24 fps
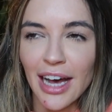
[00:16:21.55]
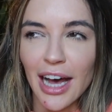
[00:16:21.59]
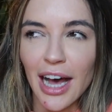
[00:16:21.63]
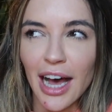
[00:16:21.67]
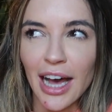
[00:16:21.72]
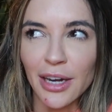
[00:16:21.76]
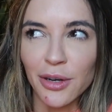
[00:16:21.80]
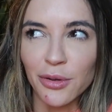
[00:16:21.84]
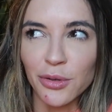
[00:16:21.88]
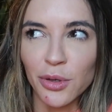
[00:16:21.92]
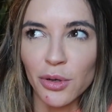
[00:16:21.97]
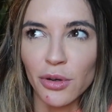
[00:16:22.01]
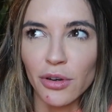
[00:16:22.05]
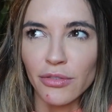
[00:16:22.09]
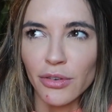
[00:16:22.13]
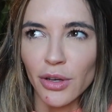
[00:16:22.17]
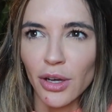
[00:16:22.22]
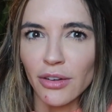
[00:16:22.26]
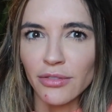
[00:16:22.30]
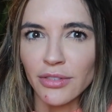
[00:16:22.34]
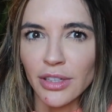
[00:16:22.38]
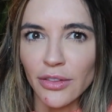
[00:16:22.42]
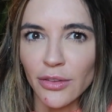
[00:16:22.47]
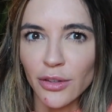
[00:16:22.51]
I don't know if
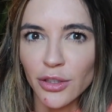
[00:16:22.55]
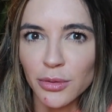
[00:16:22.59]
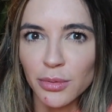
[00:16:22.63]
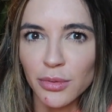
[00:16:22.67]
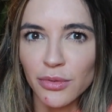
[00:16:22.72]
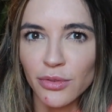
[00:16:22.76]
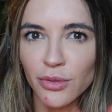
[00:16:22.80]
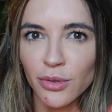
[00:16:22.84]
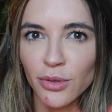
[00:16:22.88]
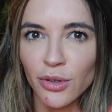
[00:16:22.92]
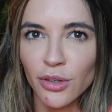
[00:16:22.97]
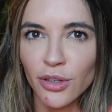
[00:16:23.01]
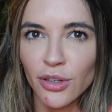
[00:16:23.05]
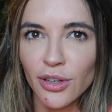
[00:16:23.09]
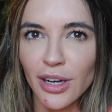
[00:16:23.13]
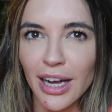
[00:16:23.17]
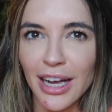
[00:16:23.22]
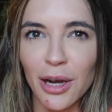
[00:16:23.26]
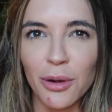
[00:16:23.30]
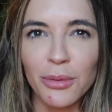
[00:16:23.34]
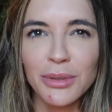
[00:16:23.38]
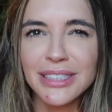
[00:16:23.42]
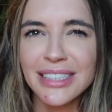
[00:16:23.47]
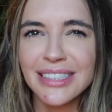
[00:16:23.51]
y'all have done those before.
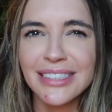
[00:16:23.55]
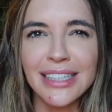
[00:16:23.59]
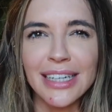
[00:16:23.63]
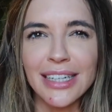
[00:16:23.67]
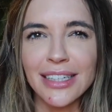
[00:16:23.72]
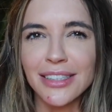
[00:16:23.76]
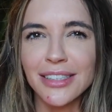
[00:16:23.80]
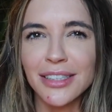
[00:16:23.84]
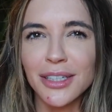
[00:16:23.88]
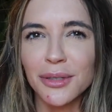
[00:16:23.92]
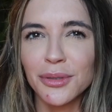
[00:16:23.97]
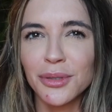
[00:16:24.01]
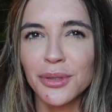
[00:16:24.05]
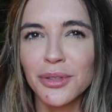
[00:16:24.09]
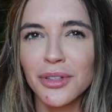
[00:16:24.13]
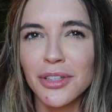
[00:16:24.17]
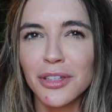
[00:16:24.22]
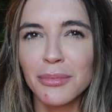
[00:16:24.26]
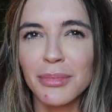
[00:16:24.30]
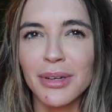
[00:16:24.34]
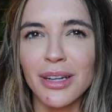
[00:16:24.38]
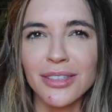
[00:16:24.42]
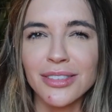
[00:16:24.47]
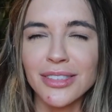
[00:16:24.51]
I always intend to go do
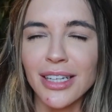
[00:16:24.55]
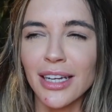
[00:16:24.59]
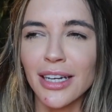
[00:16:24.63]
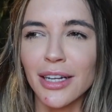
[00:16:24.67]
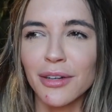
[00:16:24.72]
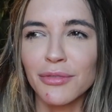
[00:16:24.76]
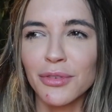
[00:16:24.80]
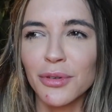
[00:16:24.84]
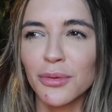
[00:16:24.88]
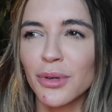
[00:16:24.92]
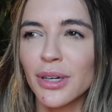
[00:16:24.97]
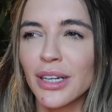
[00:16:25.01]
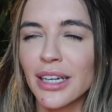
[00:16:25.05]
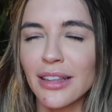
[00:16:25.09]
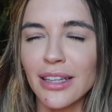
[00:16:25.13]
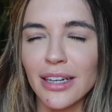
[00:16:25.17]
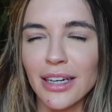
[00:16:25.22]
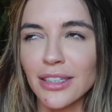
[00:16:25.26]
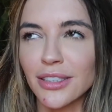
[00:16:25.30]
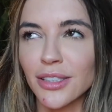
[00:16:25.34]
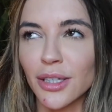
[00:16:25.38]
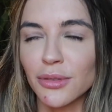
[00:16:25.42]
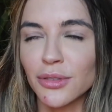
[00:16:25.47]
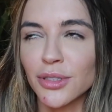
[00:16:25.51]
them and I'll sign up for one and then
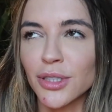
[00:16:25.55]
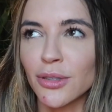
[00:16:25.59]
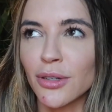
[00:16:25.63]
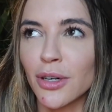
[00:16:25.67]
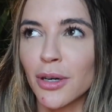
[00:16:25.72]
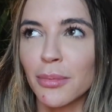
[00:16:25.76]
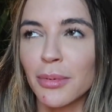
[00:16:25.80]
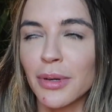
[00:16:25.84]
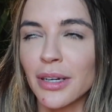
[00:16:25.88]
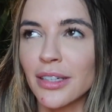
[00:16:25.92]
I don't show up,